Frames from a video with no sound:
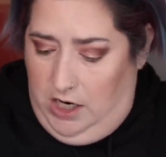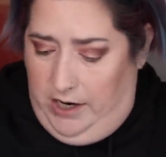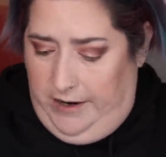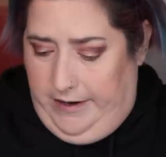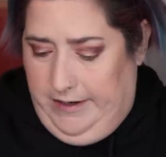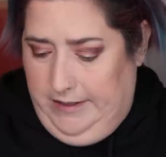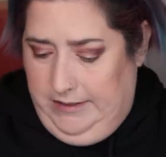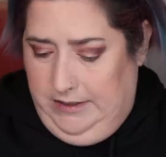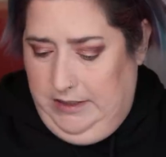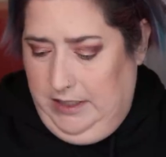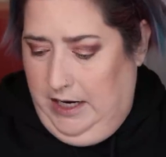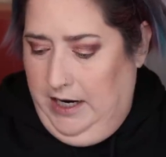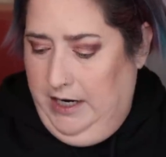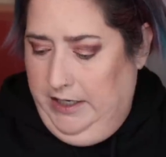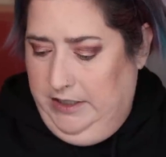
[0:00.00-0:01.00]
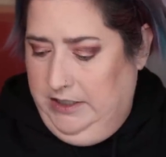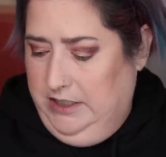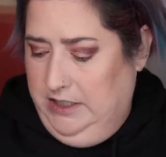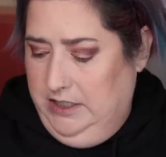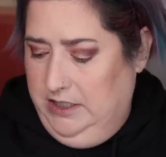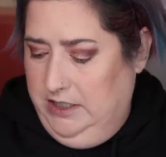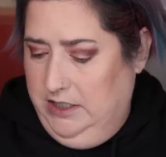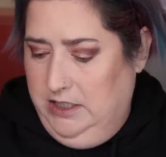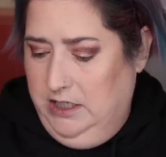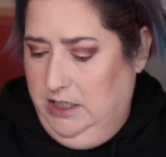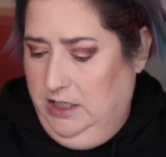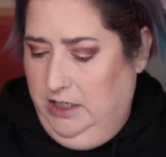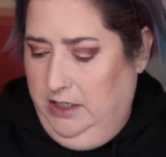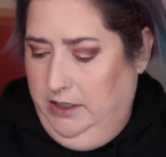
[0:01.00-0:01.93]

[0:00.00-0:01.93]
All right, so I need,